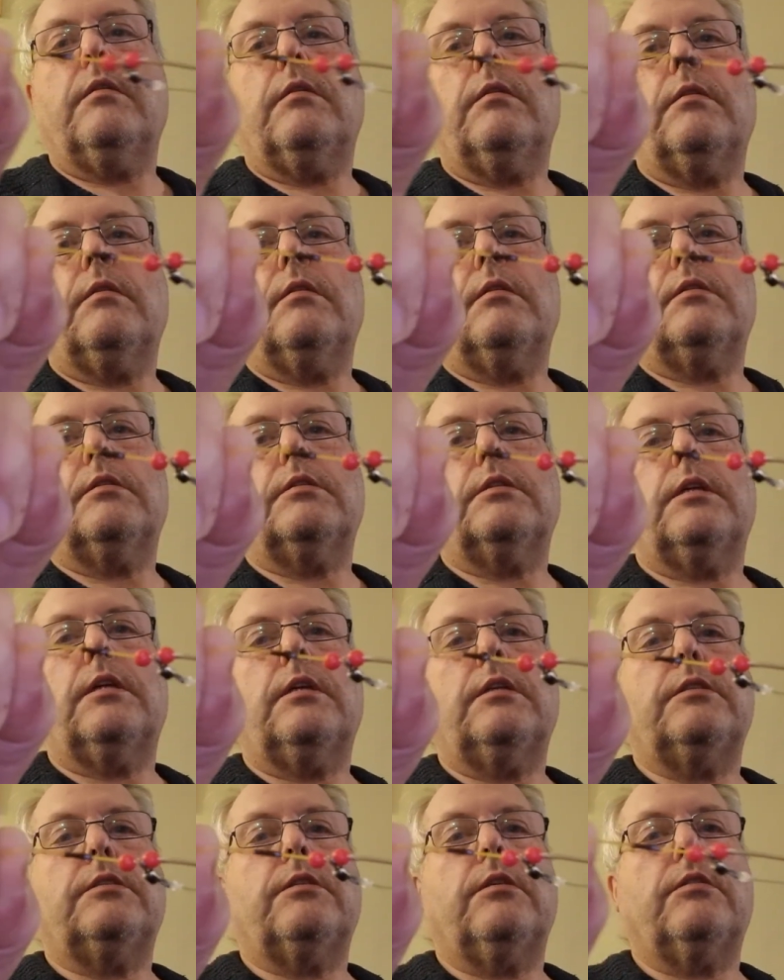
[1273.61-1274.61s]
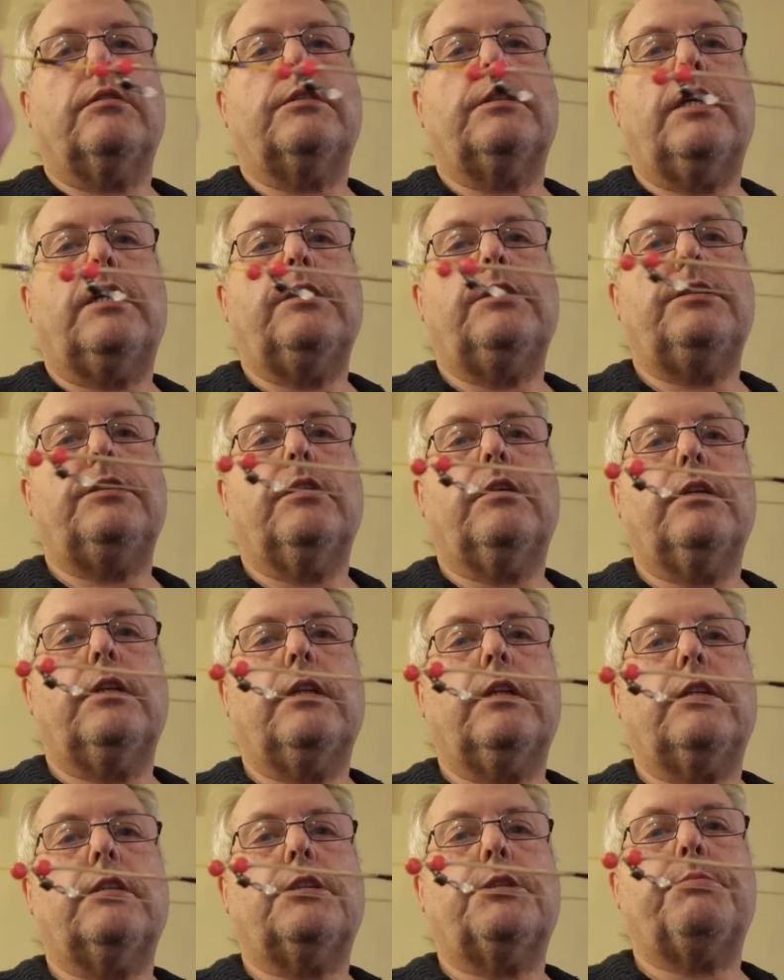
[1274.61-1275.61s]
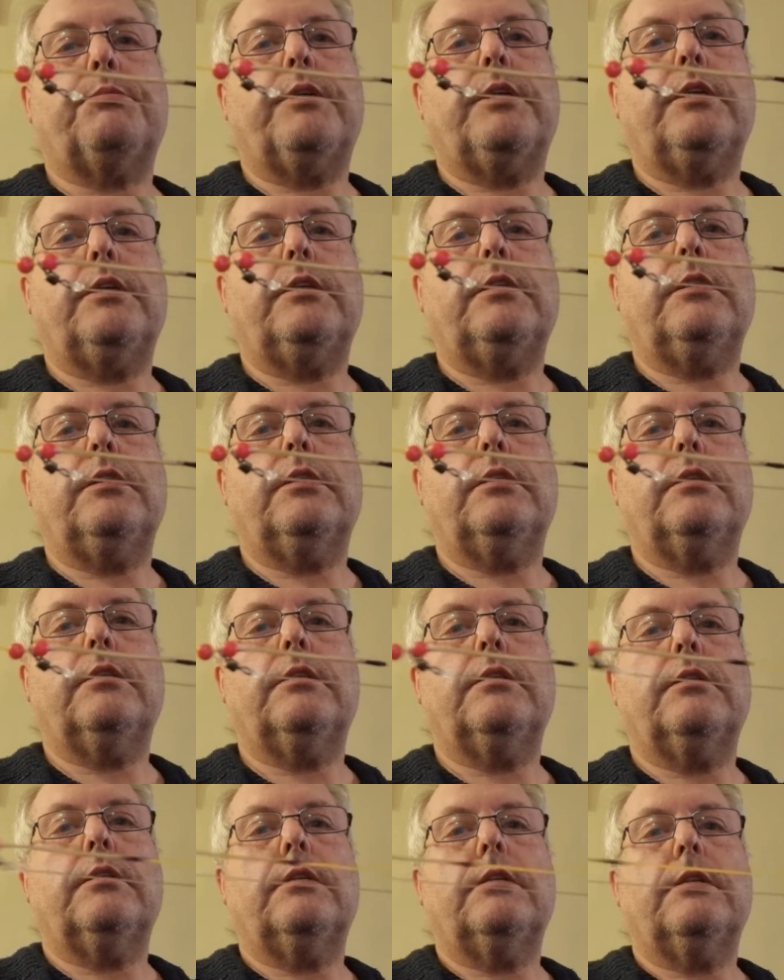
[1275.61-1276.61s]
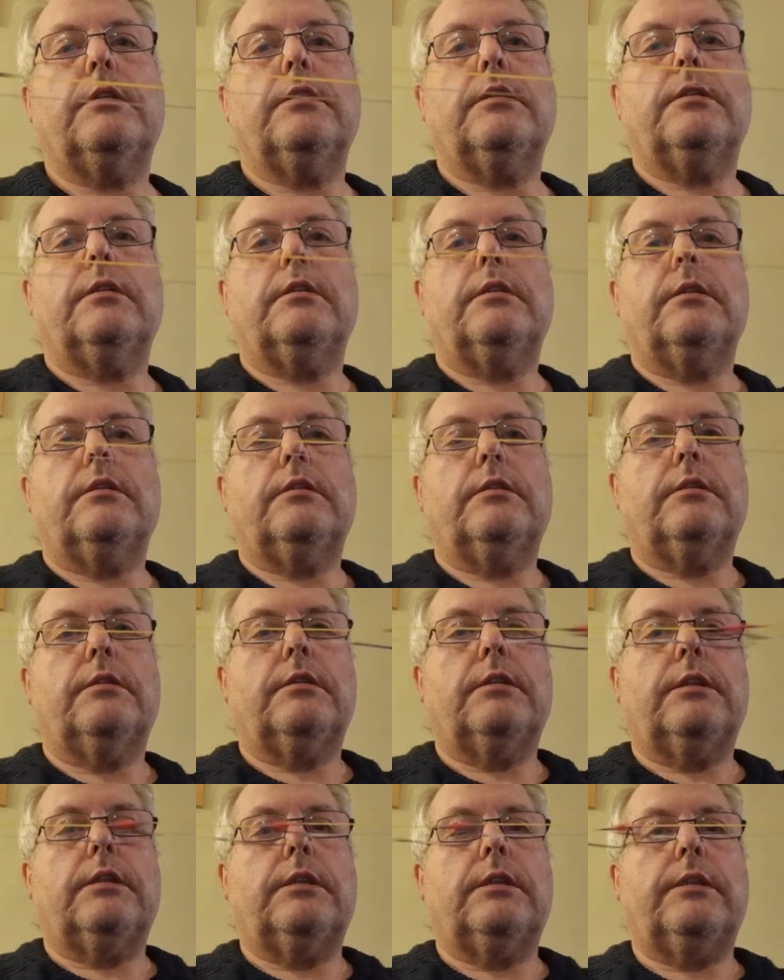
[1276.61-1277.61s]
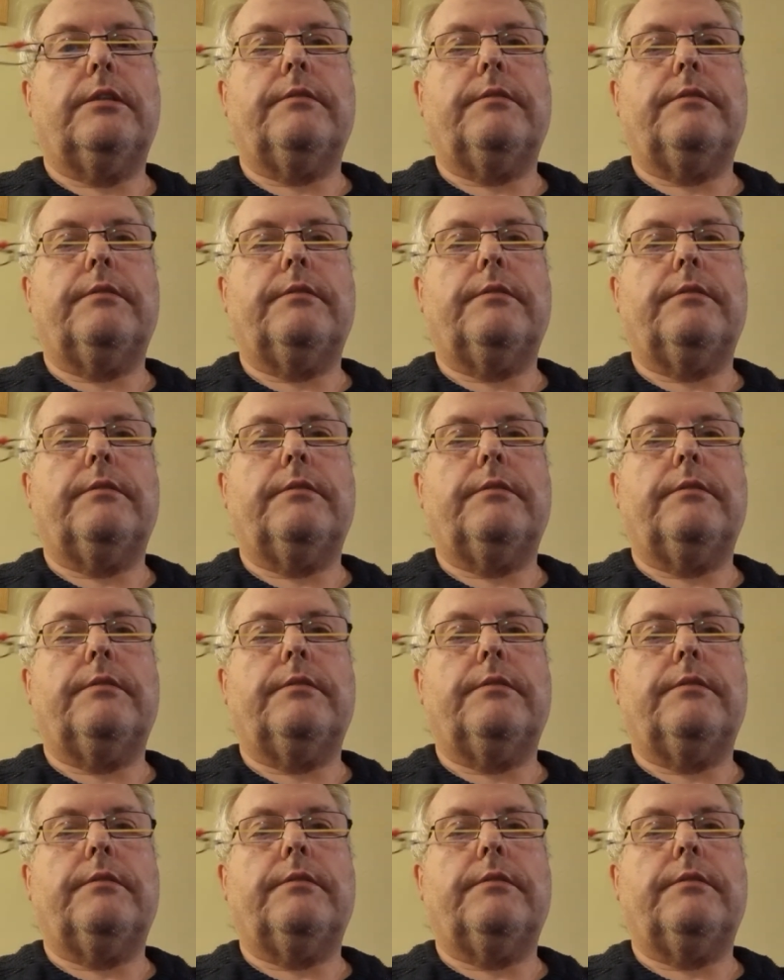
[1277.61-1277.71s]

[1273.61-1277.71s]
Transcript: that's that. It's got a tension on it, that spring there,